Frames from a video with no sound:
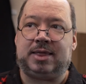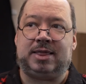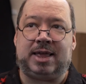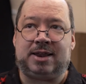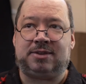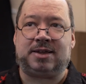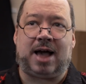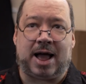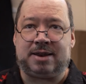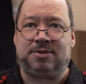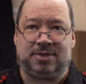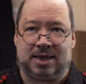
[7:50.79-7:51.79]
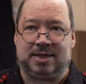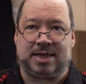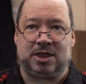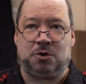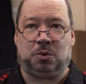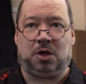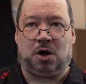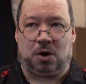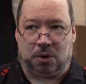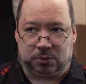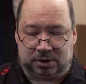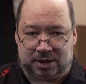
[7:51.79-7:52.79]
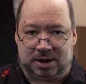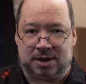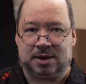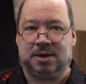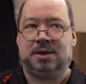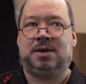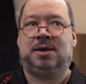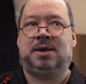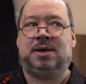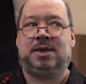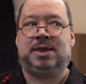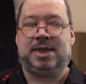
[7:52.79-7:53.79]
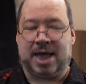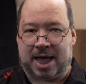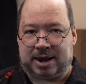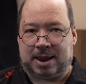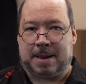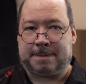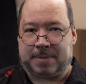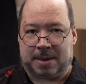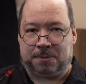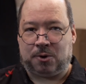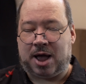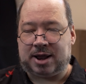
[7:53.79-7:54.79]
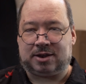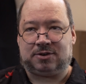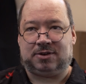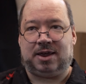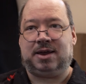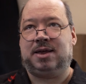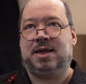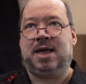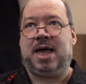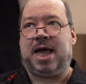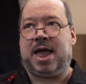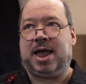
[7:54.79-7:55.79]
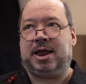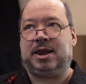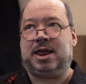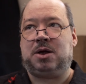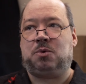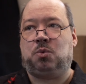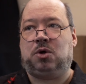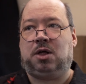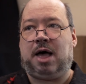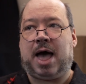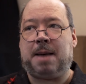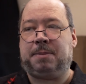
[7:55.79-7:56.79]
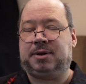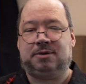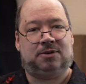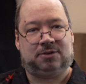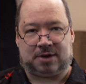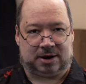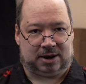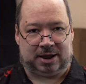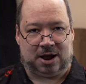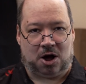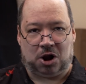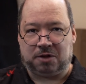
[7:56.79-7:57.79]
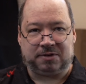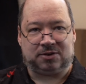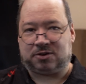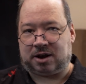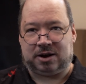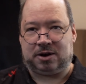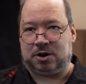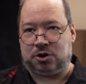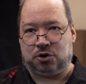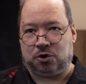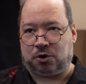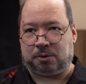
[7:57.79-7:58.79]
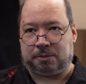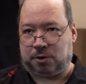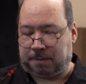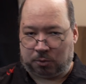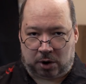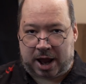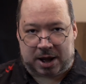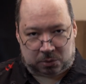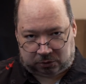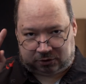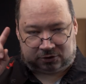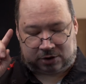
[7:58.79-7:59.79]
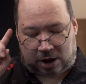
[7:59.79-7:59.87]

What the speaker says: it is the kind of thing that you will only get by practicing, and it will happen suddenly. All of a sudden your brain will just